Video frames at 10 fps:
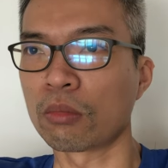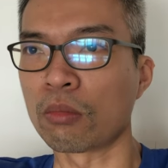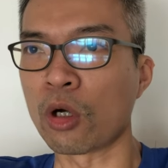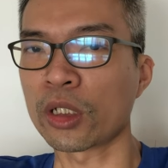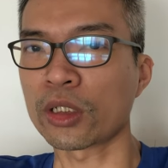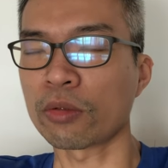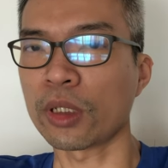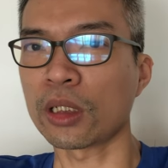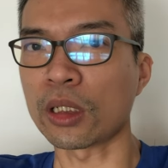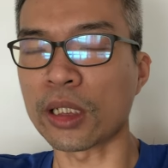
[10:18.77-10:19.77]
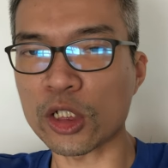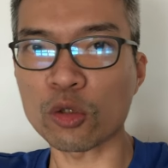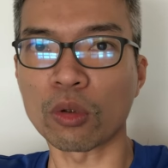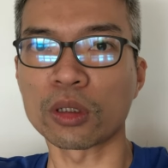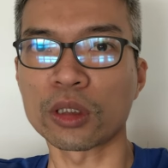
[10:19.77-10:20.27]
monitoring the
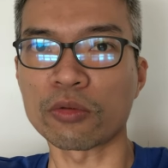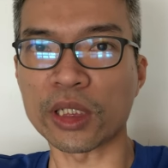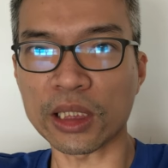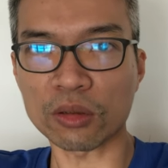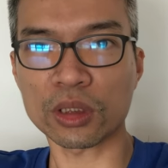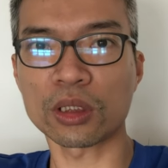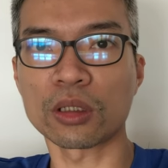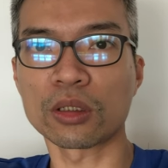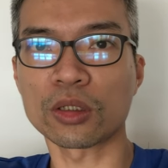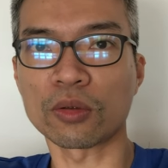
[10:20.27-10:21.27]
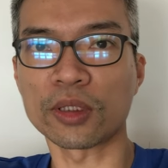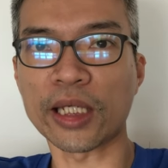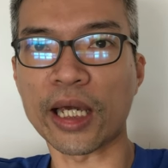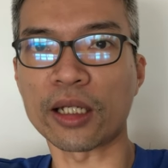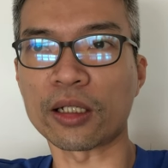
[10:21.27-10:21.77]
next quarter results so
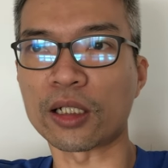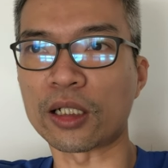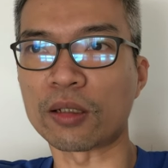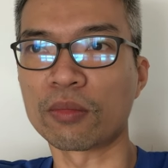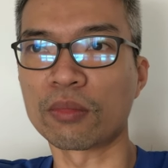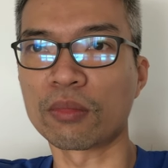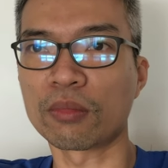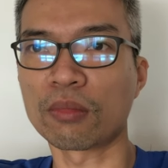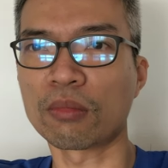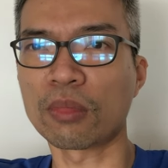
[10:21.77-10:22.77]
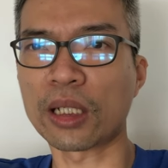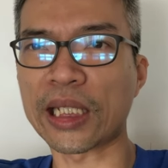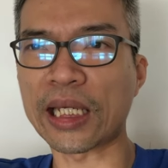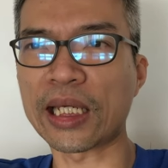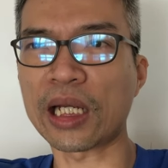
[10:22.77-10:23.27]
that I
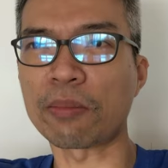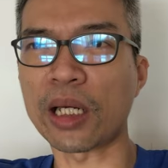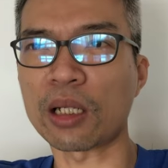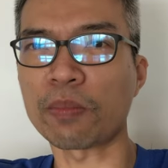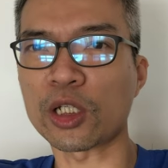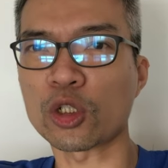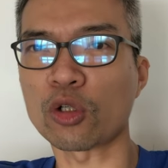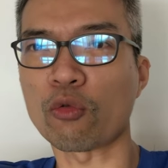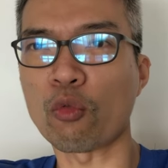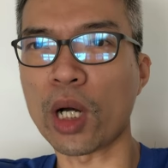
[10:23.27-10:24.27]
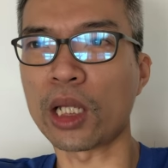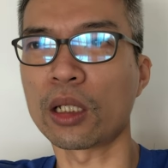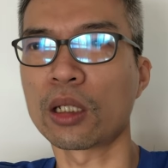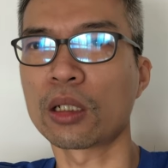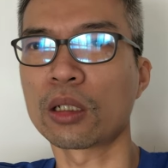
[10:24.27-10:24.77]
can get a better picture of
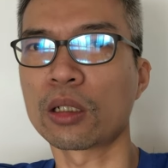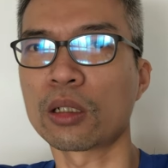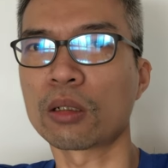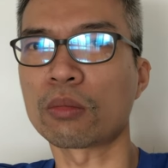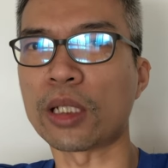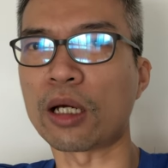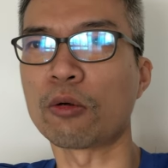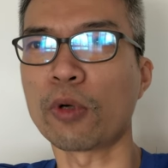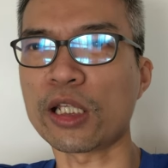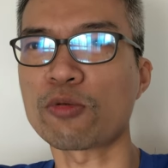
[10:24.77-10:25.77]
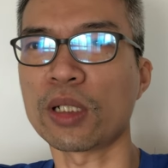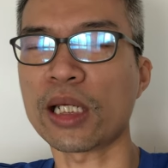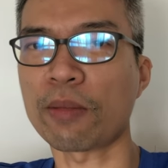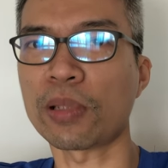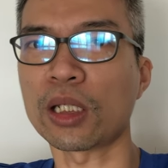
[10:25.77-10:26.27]
what's really
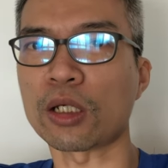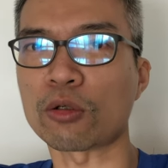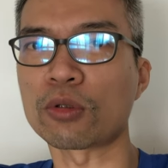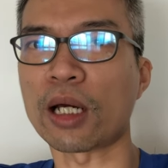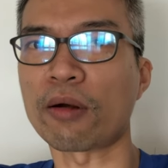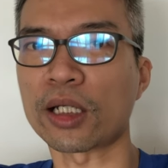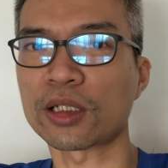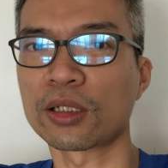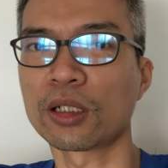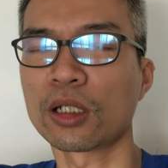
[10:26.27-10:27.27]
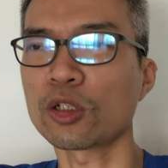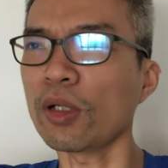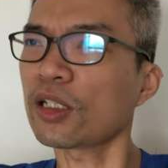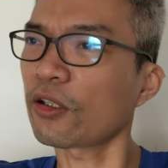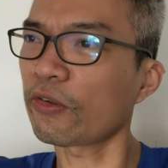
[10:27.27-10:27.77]
happening in GoodRX. So
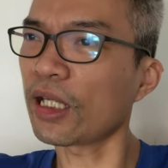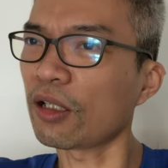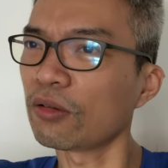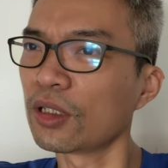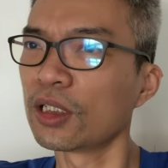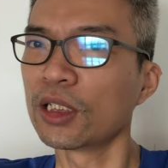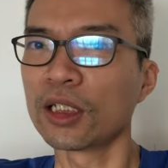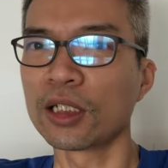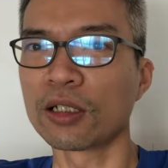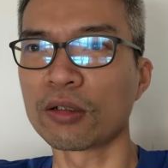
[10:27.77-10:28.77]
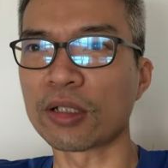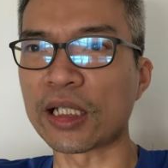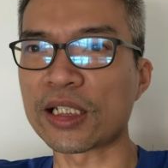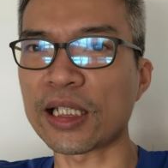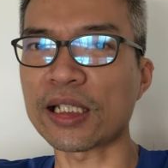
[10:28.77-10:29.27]
as of now, you
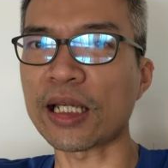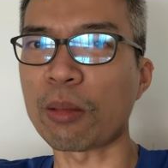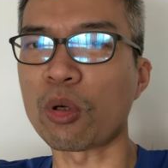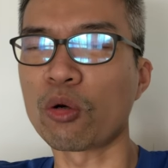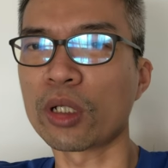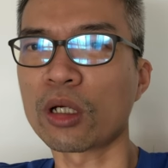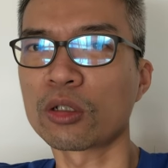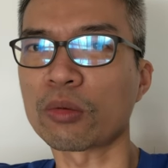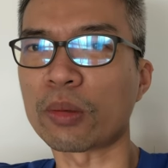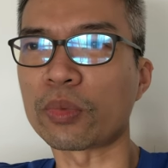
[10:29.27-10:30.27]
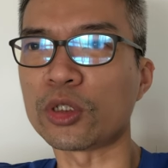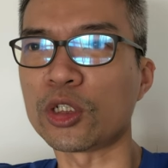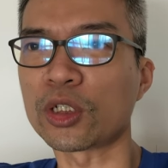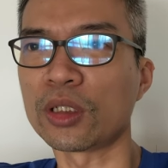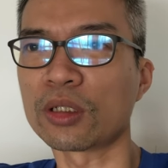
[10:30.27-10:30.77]
can say that I'm holding on to my
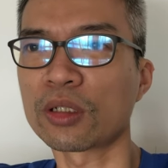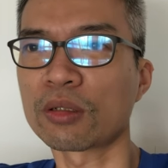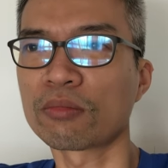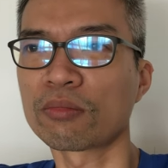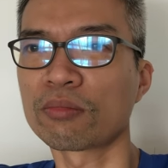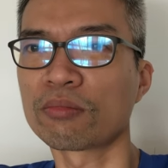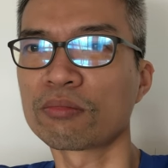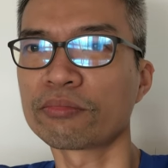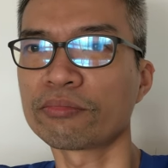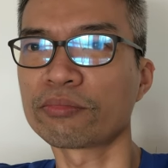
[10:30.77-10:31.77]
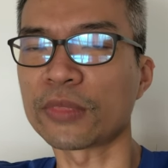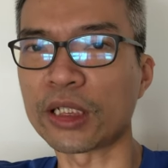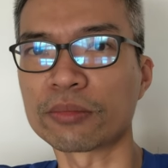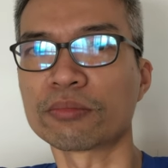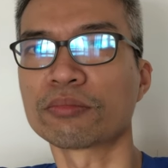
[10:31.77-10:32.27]
positions.
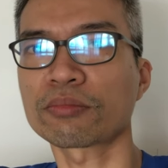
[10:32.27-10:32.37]
Yep,